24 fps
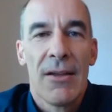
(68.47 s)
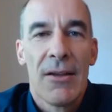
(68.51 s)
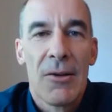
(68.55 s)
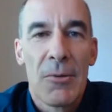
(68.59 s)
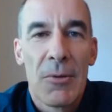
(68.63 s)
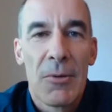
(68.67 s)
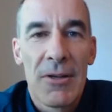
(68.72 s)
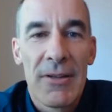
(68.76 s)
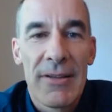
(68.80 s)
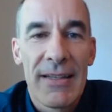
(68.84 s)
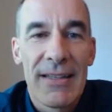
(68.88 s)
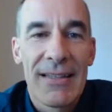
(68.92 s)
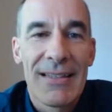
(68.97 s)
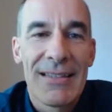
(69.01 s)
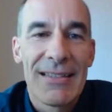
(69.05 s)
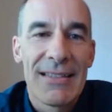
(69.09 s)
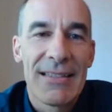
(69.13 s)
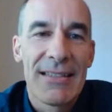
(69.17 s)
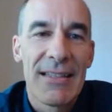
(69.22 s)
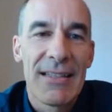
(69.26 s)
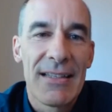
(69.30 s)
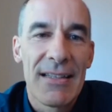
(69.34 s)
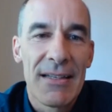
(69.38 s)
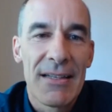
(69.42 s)
Well, the
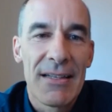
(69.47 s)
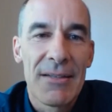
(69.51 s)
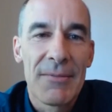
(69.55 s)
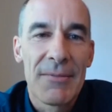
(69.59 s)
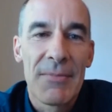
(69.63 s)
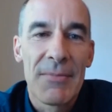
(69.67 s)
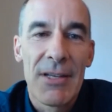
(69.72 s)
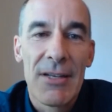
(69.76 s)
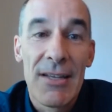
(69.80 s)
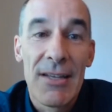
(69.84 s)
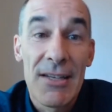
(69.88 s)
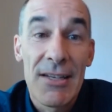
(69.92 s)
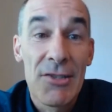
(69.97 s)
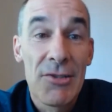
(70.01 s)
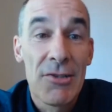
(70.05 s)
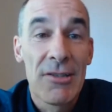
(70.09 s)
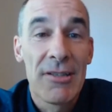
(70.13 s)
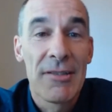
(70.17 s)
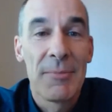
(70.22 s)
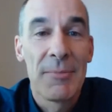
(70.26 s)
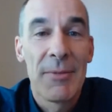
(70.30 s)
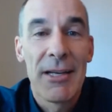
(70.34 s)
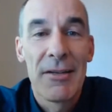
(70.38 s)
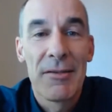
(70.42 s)
industrial
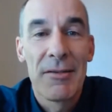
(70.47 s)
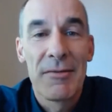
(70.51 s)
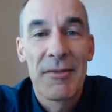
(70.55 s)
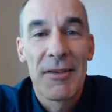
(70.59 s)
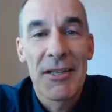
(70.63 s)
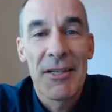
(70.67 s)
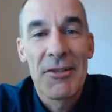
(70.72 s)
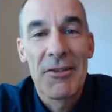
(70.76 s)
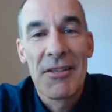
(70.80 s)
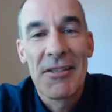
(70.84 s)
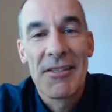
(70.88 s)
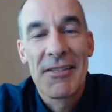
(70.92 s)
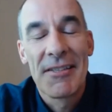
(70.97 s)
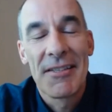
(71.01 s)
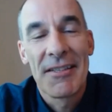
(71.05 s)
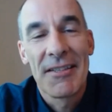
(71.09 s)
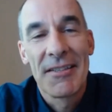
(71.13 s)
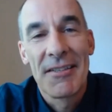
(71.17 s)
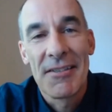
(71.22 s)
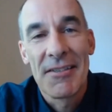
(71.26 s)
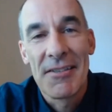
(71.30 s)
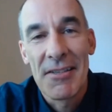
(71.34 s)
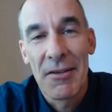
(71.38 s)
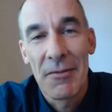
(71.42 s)
and manufacturing
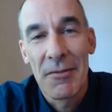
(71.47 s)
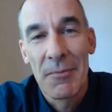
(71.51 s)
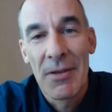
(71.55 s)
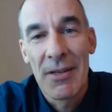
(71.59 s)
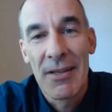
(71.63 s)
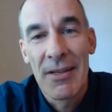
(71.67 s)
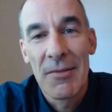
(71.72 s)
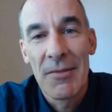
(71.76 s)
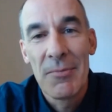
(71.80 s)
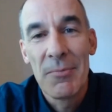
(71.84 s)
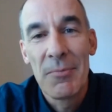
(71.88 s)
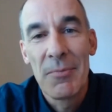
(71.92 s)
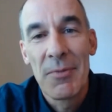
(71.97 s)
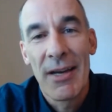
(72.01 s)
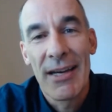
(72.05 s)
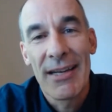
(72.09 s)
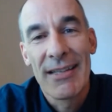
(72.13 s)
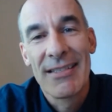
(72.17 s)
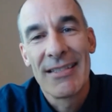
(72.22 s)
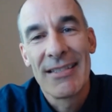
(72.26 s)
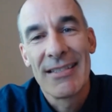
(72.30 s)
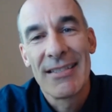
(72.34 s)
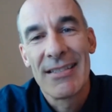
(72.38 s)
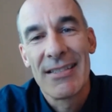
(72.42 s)
sectors have been
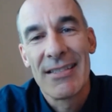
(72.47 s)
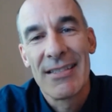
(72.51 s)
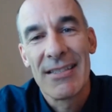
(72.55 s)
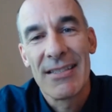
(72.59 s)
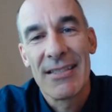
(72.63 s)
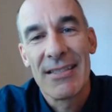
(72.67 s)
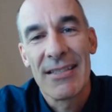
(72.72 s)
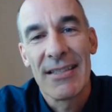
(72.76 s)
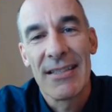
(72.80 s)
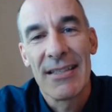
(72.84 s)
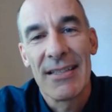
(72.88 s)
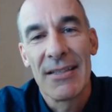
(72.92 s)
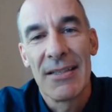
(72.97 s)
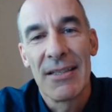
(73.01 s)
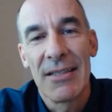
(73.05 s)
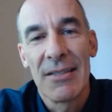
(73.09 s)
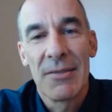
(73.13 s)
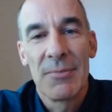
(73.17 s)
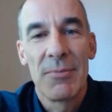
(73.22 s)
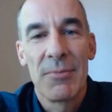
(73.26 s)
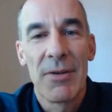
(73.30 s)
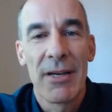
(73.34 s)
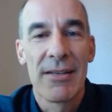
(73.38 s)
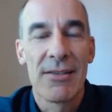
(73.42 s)
impacted
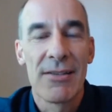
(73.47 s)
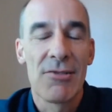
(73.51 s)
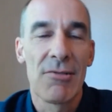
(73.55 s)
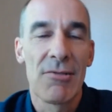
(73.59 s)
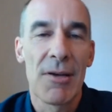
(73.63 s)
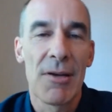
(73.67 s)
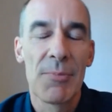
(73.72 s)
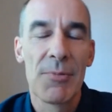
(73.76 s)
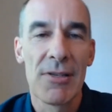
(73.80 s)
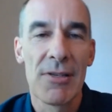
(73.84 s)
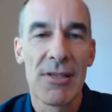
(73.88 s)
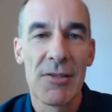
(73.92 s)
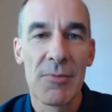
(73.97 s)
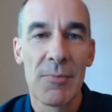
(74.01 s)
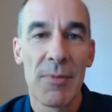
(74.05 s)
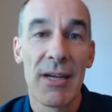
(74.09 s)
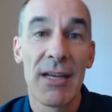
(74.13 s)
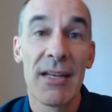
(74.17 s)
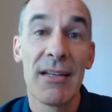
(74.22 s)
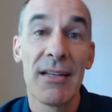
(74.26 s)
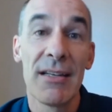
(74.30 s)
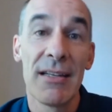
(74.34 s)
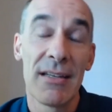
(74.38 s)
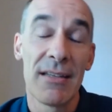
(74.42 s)
by disruptions
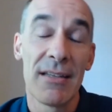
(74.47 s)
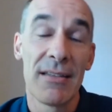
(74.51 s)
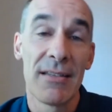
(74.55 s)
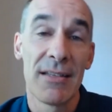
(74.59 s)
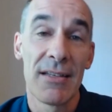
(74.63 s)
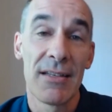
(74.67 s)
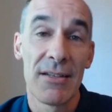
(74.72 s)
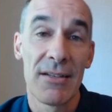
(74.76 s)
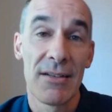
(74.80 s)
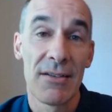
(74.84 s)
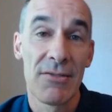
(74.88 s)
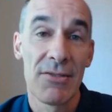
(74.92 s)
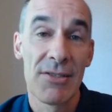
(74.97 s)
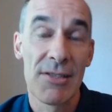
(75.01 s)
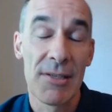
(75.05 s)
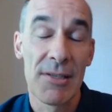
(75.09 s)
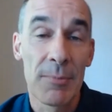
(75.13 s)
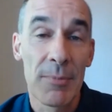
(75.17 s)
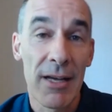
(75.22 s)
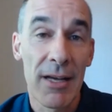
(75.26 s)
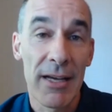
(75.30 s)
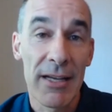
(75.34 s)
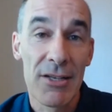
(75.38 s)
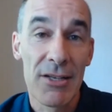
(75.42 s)
mainly in their
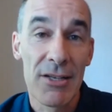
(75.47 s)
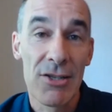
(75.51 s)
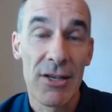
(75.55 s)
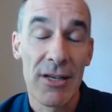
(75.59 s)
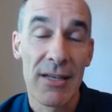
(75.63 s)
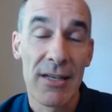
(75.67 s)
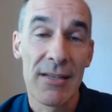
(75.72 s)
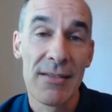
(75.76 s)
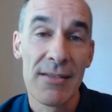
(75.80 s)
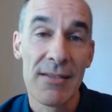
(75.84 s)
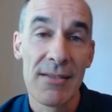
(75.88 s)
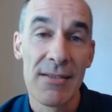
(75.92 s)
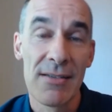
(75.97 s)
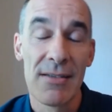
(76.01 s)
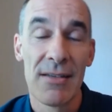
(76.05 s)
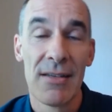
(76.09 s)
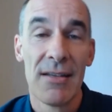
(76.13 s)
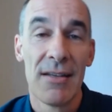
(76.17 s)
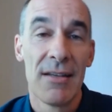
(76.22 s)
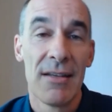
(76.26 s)
supply chains,